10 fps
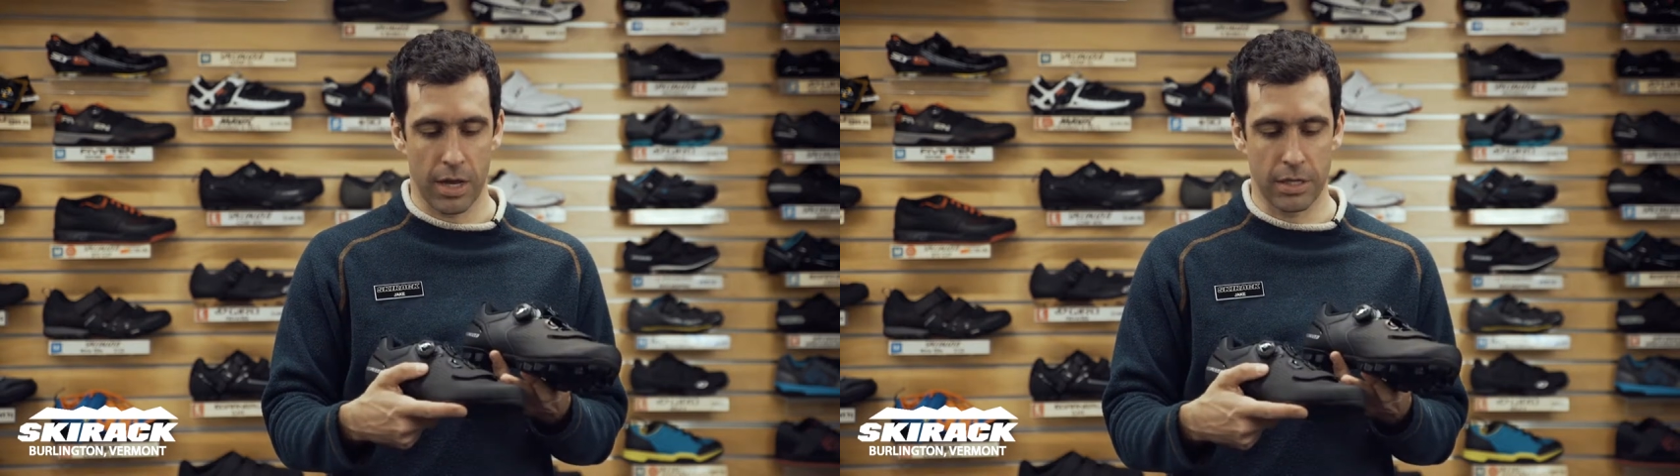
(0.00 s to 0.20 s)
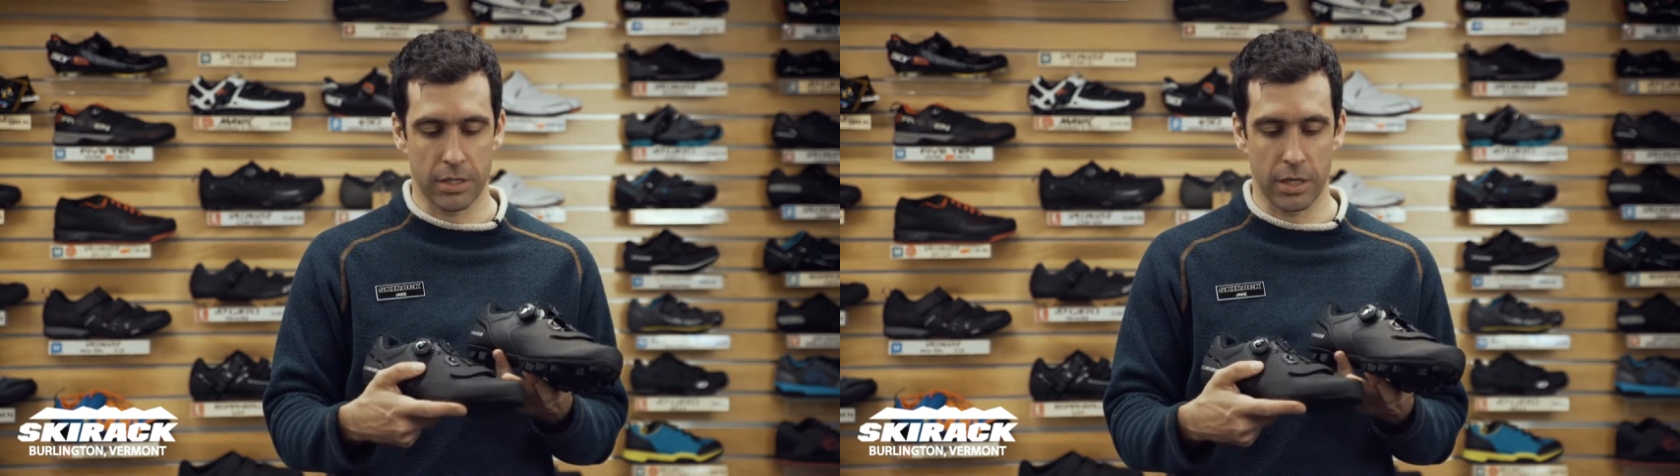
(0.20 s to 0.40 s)

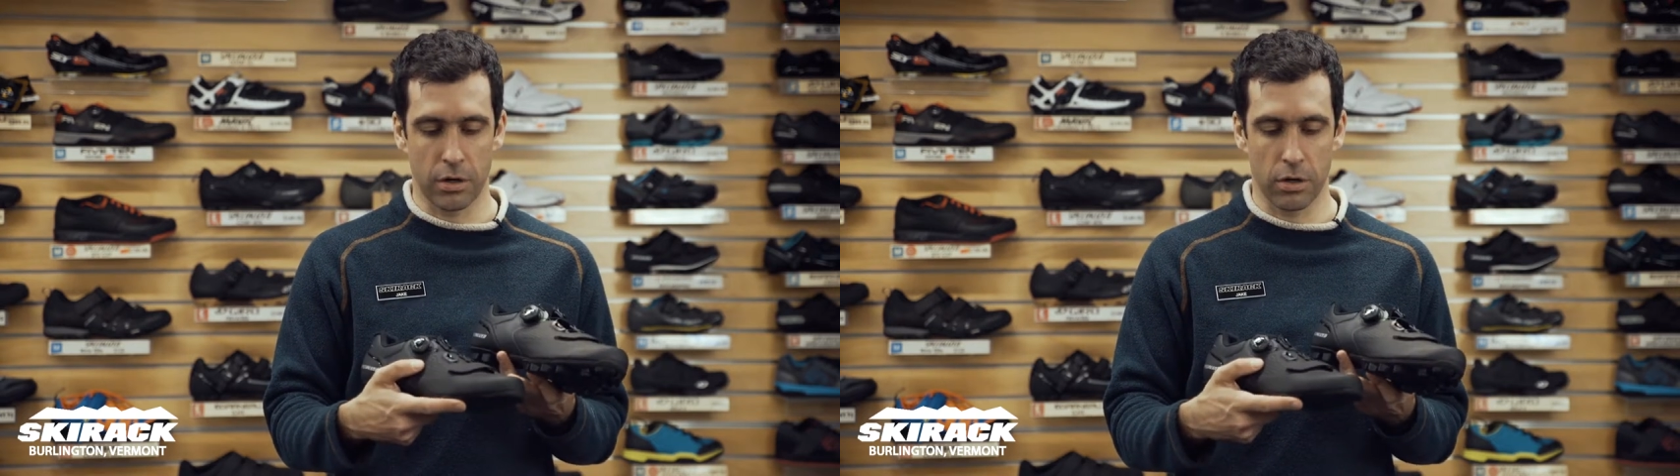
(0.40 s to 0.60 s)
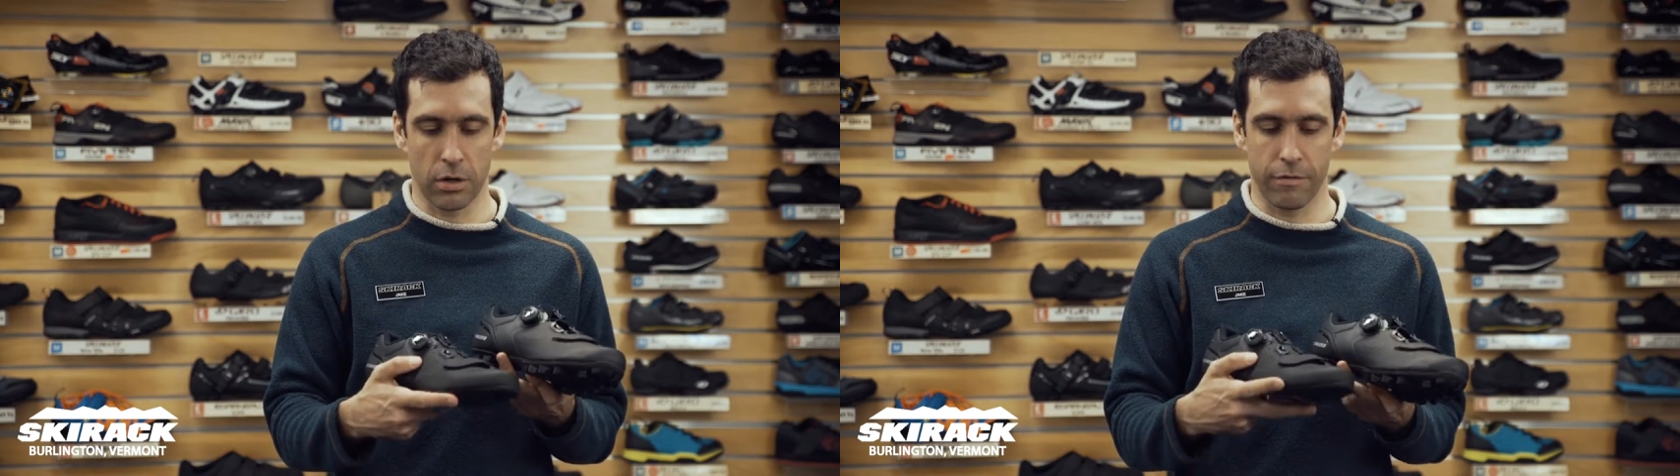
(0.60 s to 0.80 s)
and
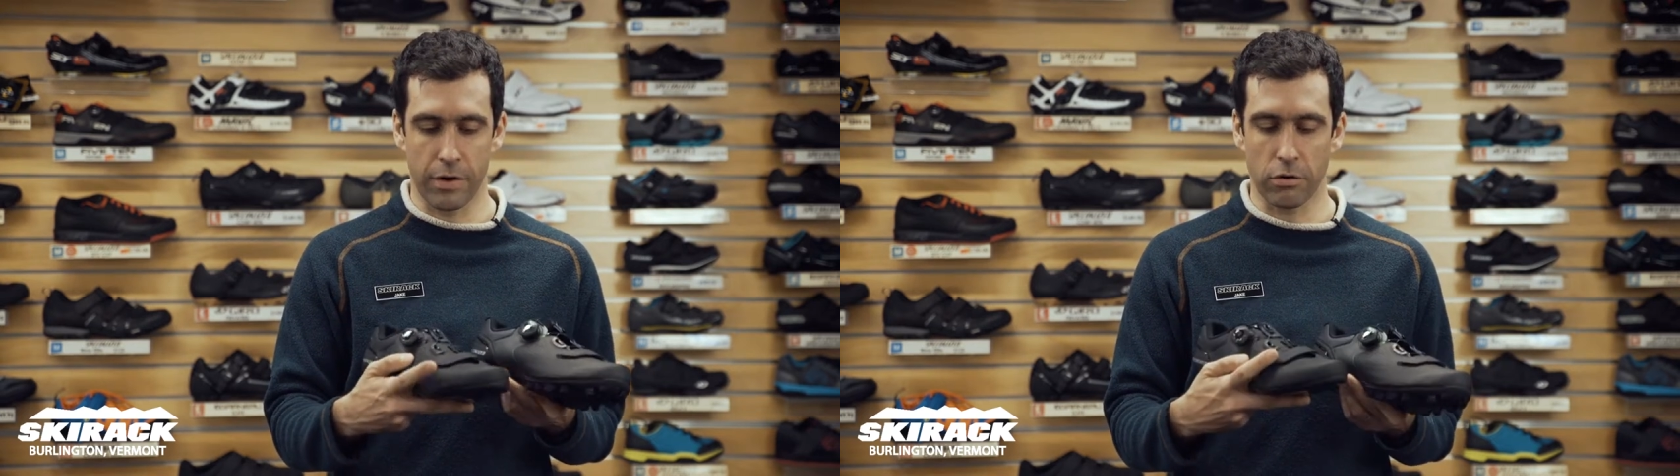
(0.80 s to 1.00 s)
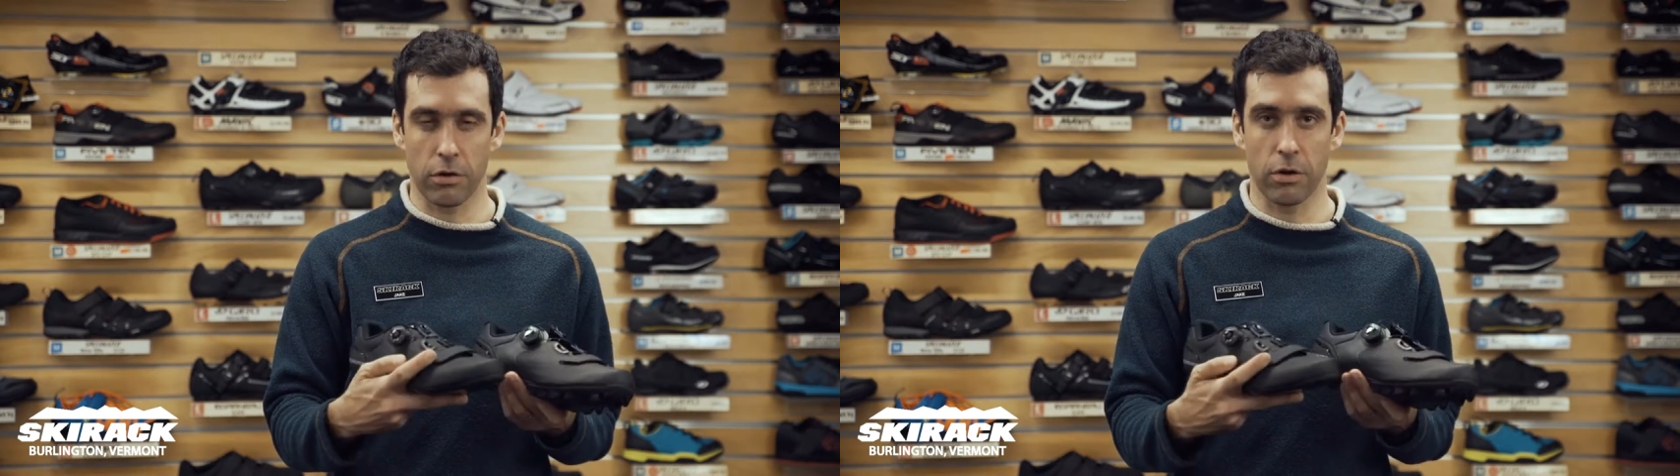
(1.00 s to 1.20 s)
single
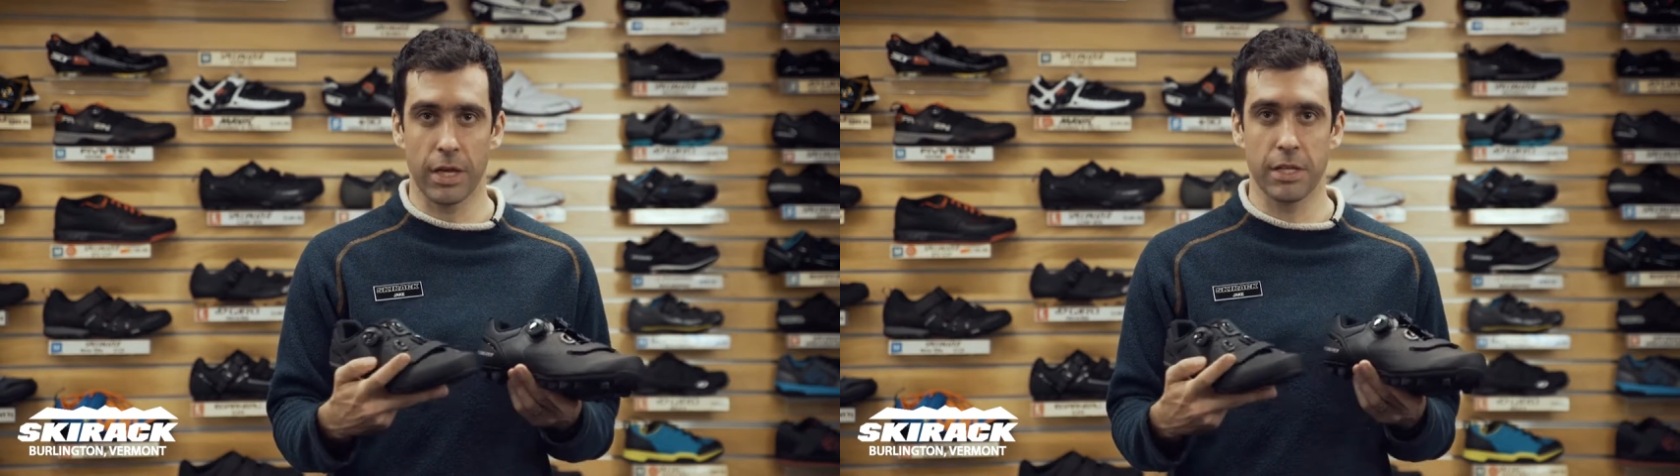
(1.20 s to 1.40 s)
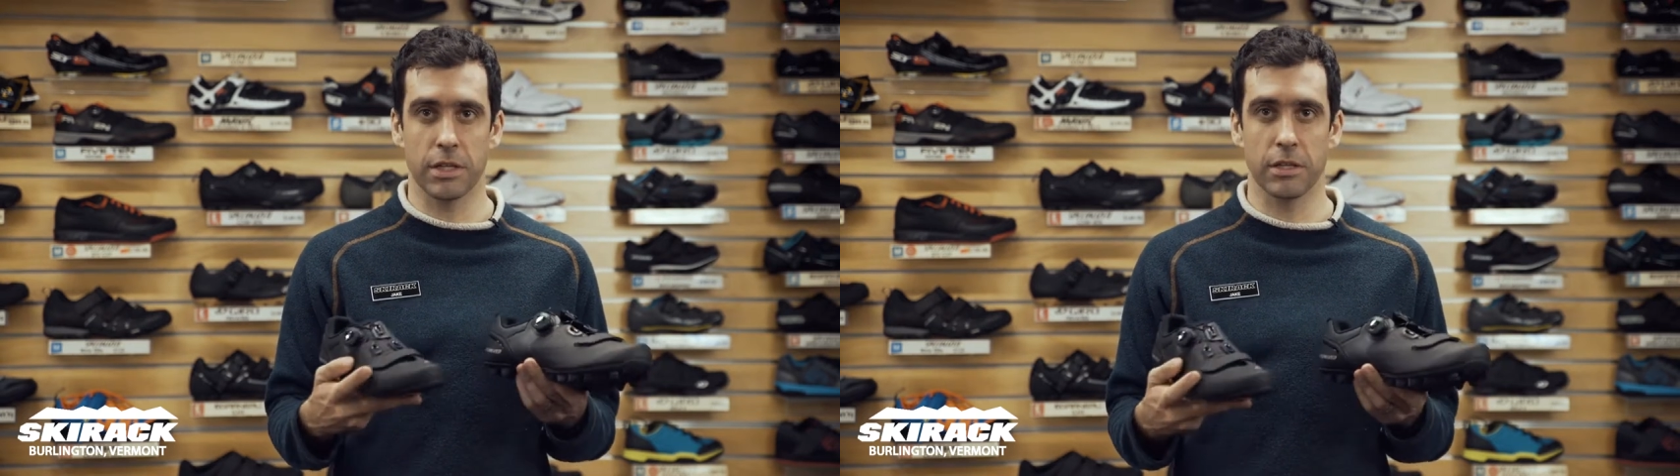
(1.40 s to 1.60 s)
Velcro
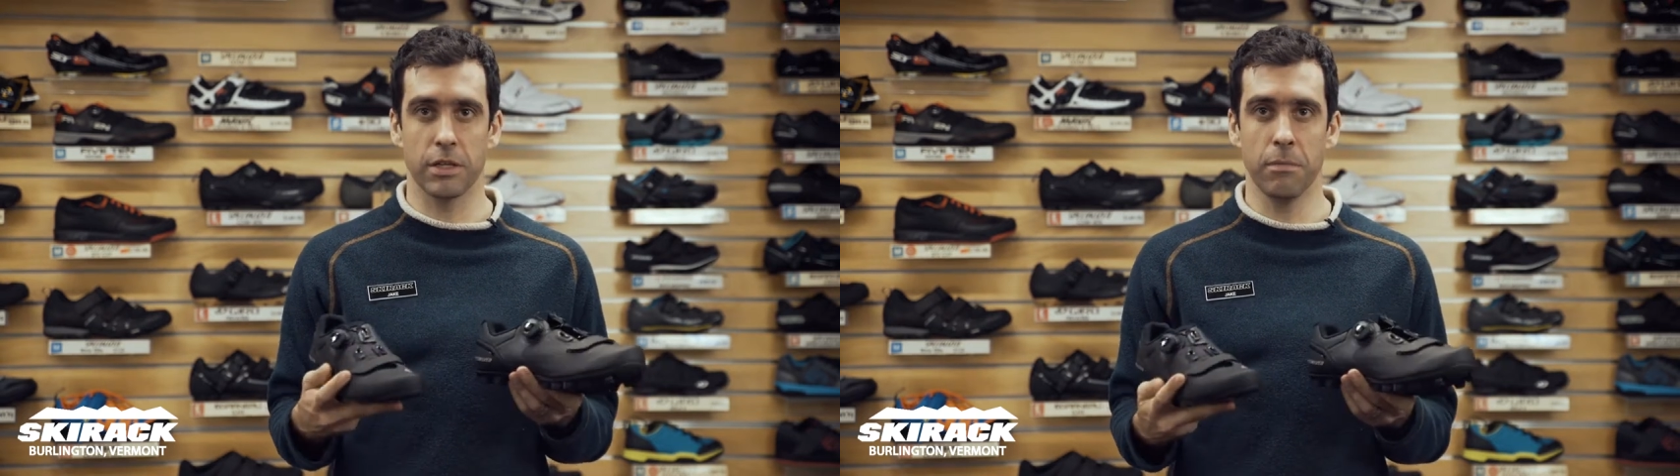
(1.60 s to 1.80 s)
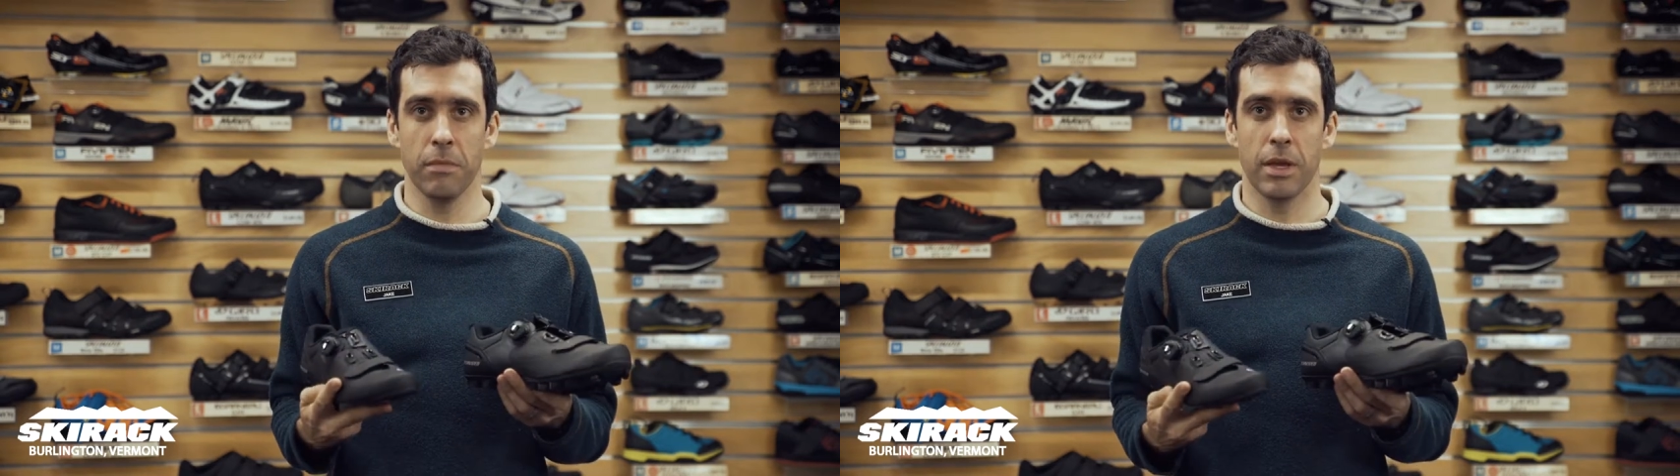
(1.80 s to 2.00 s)
lace
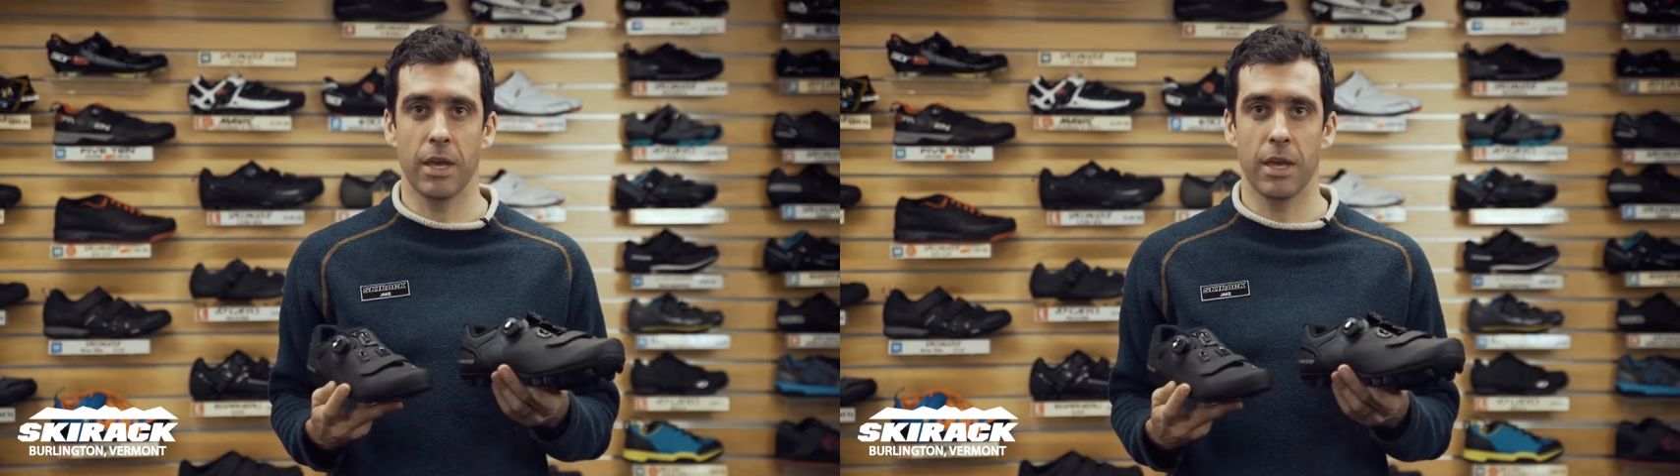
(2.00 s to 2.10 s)
system,